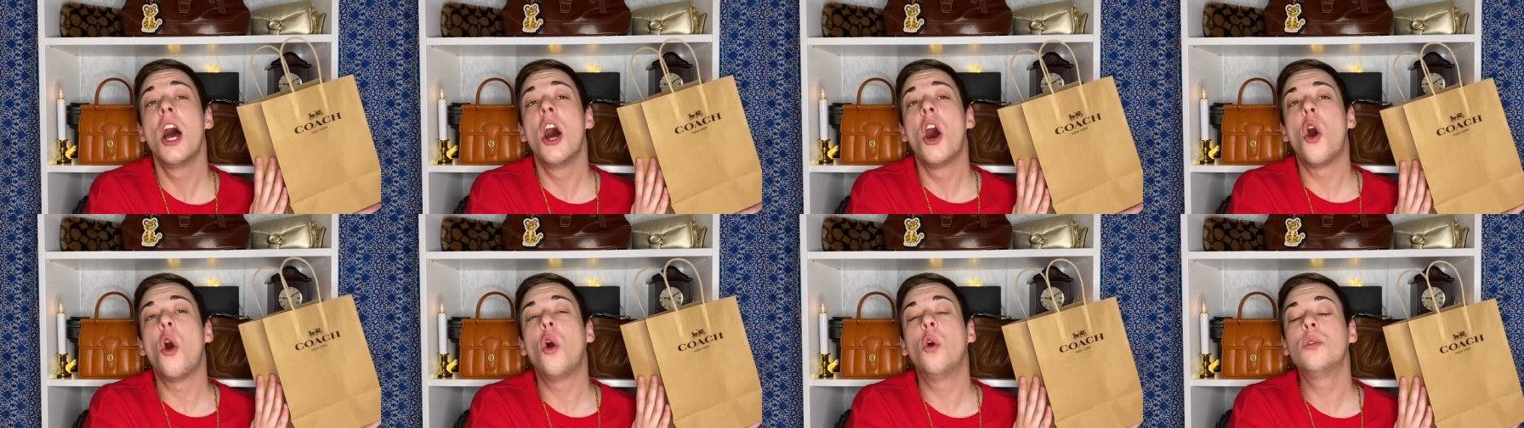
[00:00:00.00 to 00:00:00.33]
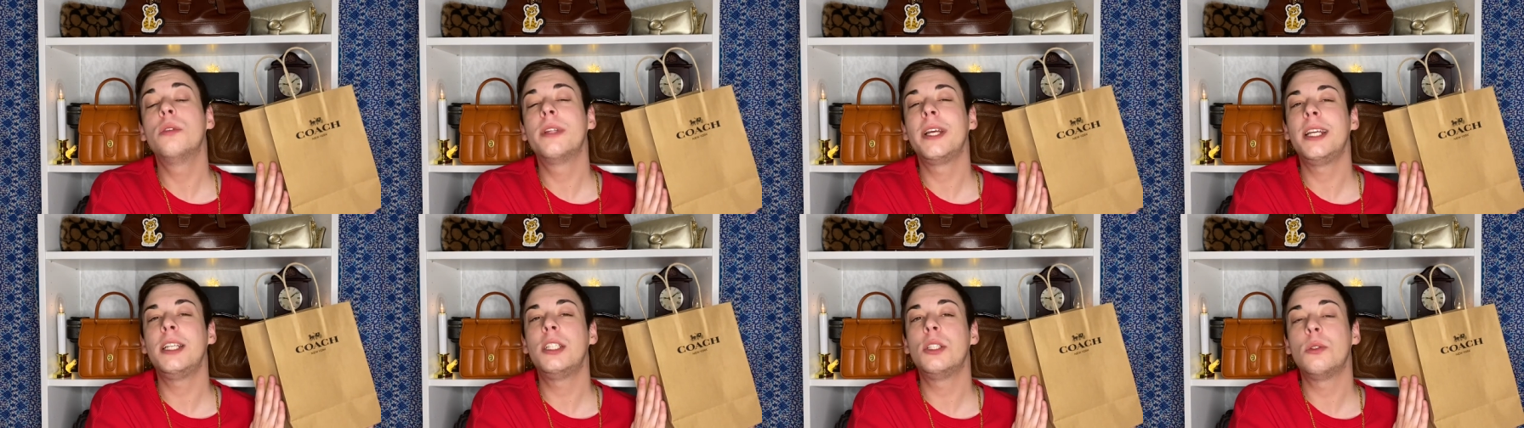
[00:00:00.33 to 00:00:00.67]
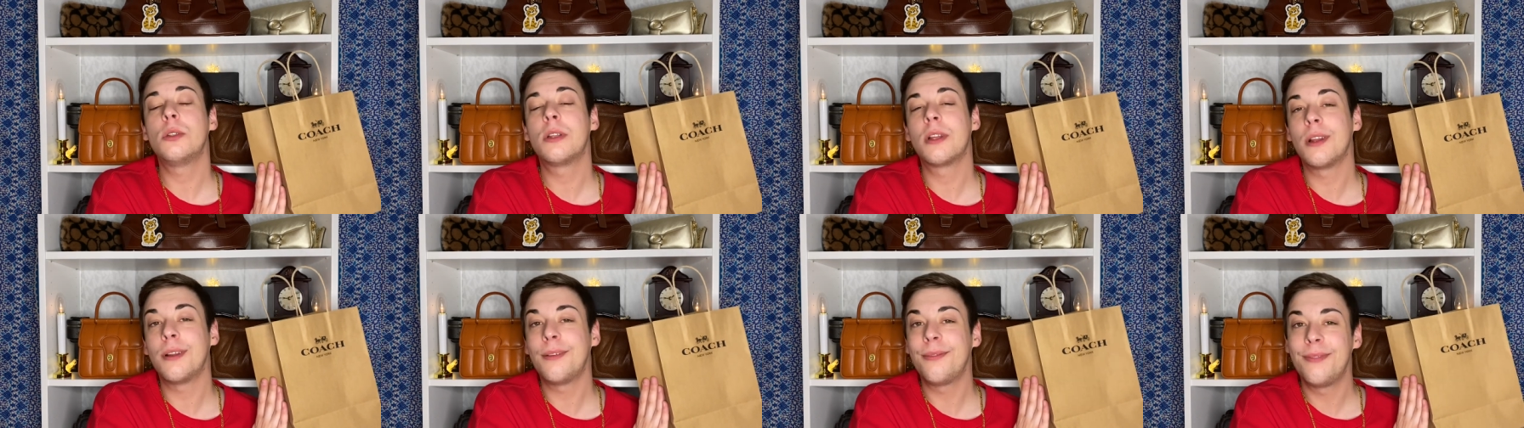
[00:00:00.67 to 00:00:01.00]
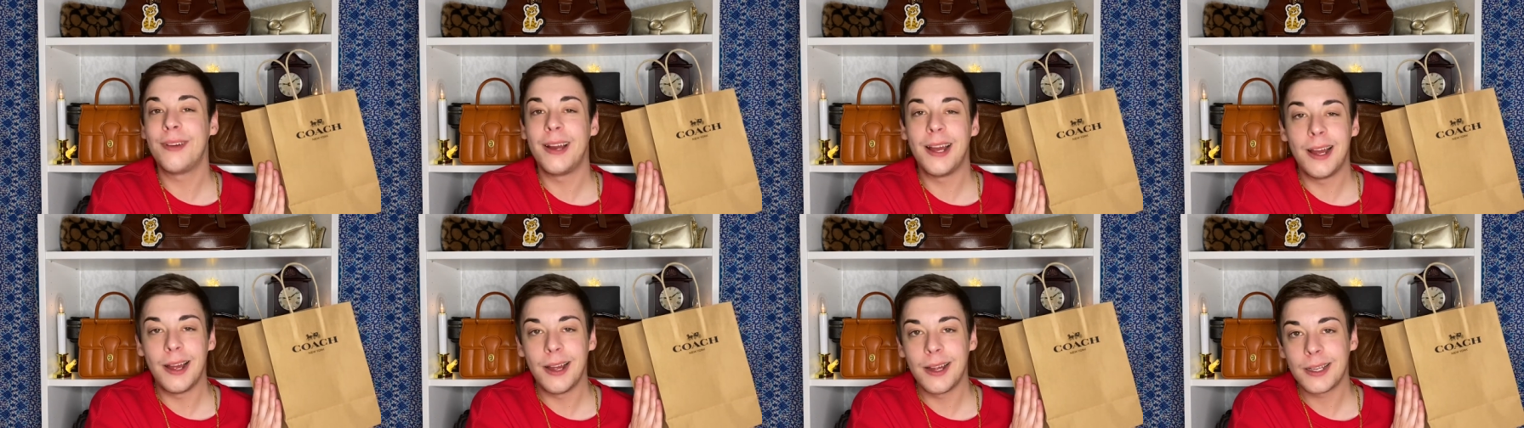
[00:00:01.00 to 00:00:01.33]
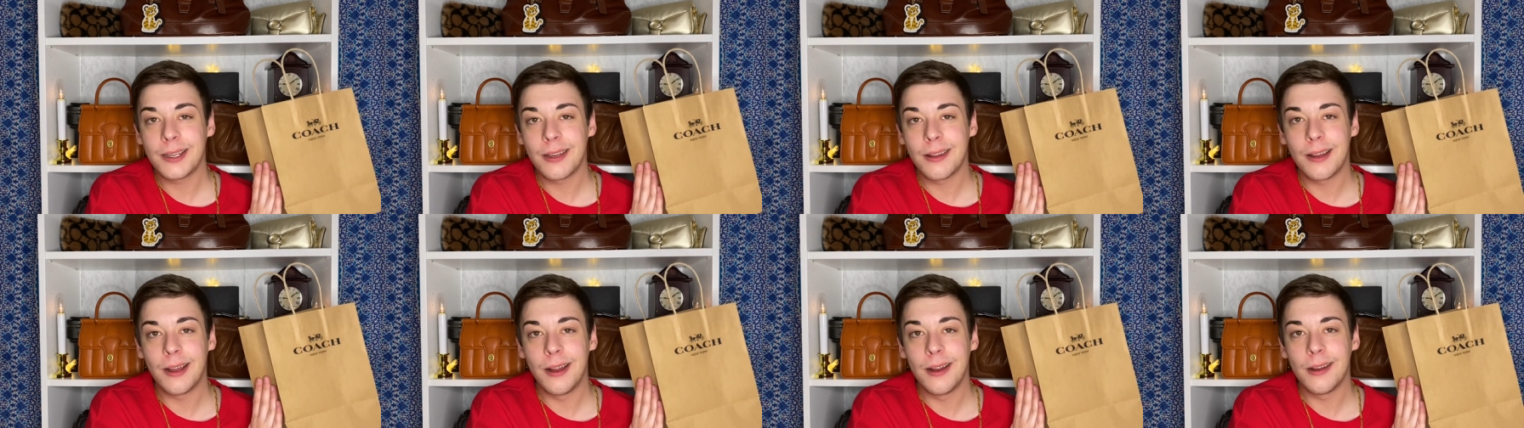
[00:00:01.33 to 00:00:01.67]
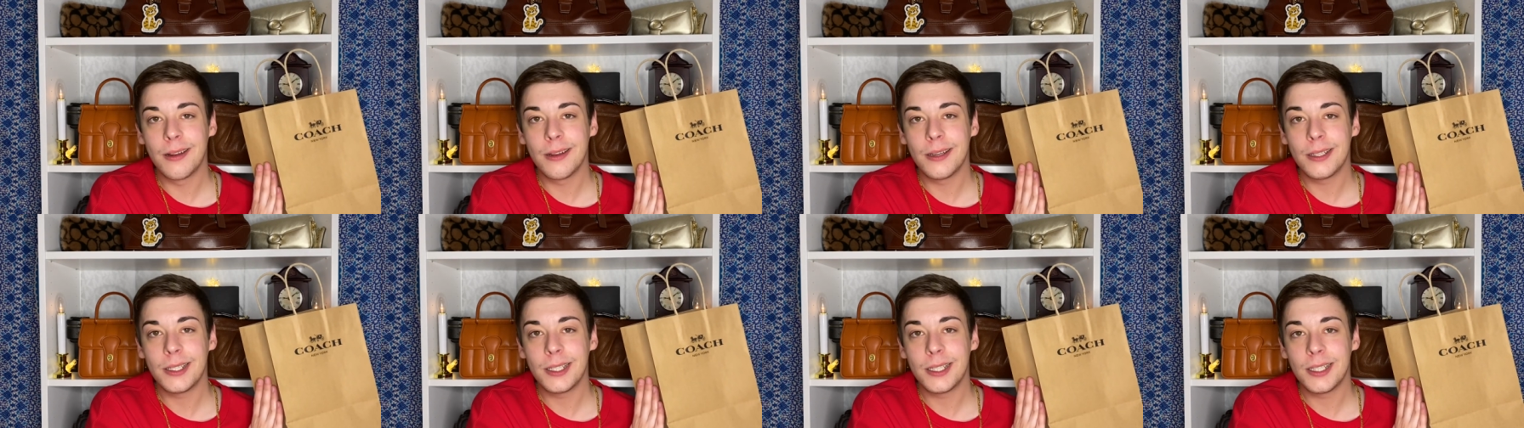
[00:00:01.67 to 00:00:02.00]
only due to the fact
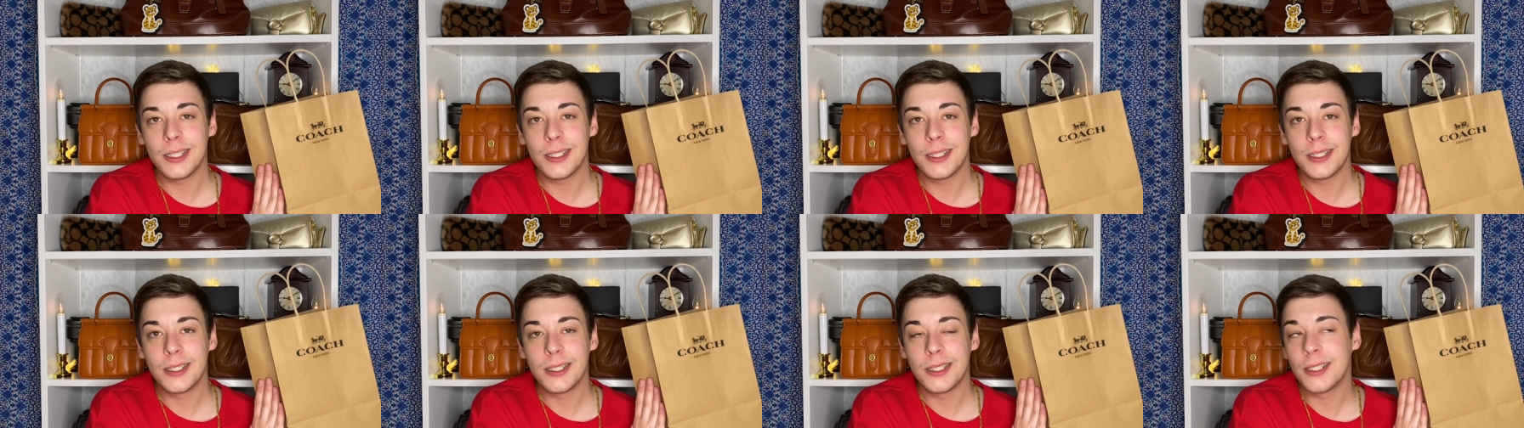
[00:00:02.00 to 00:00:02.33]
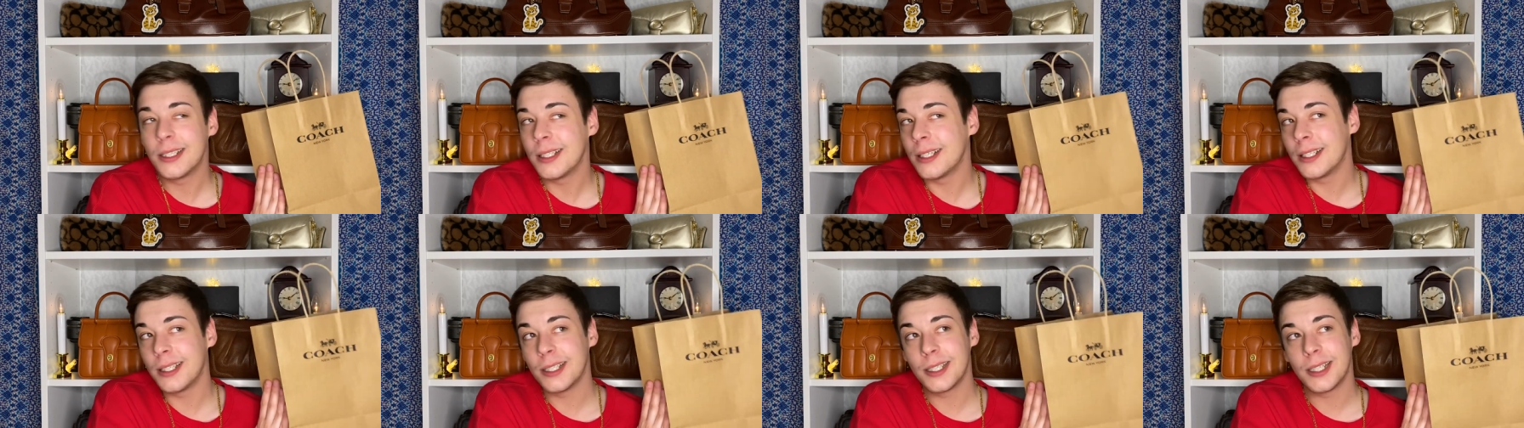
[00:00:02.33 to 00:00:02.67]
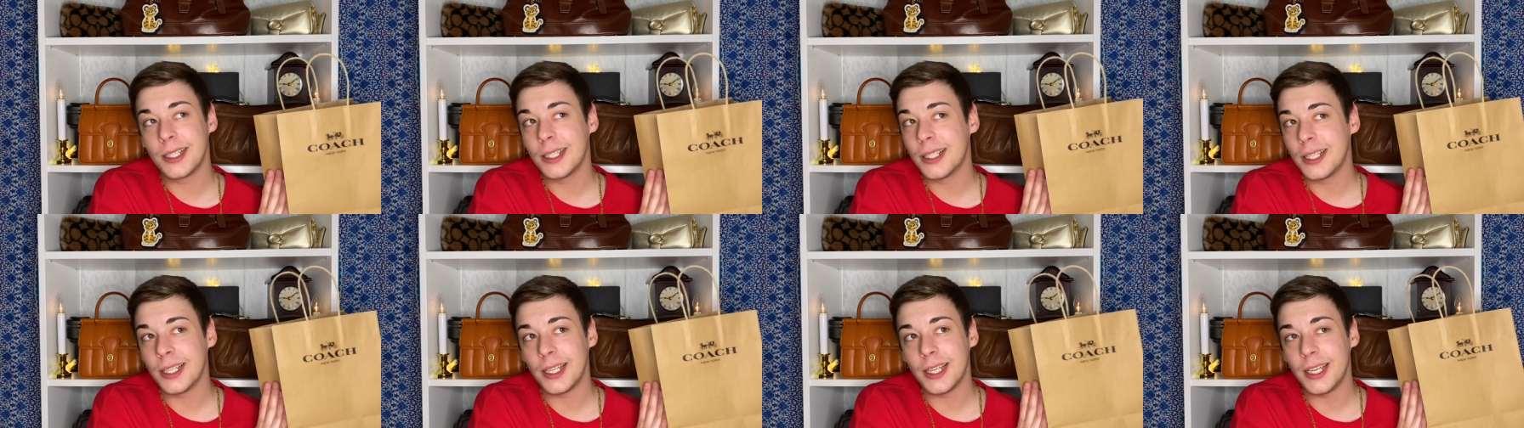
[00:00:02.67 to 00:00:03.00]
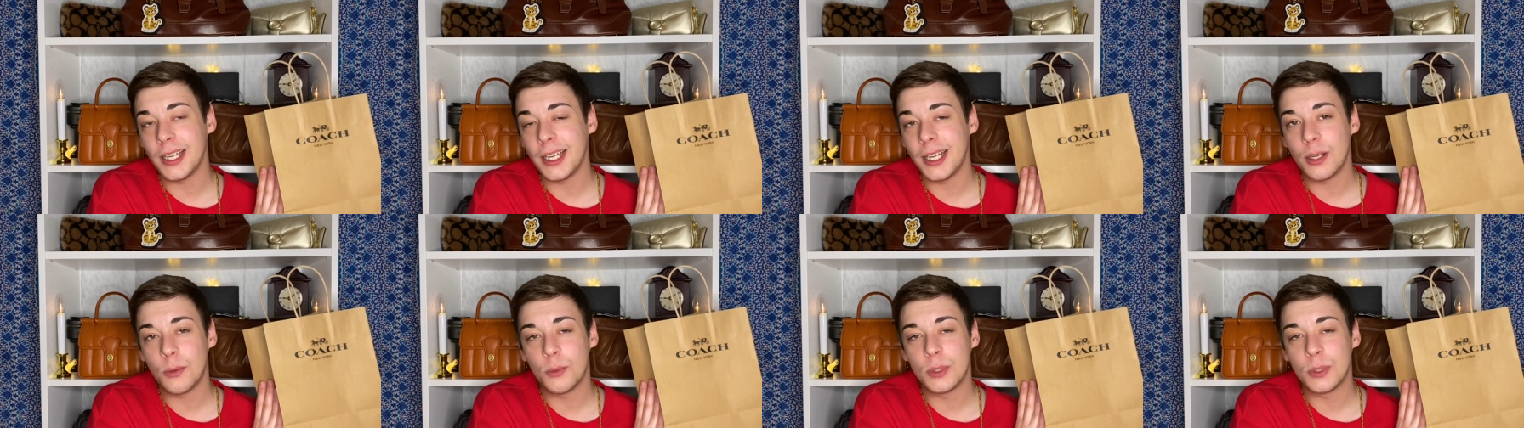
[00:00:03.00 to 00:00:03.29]
that it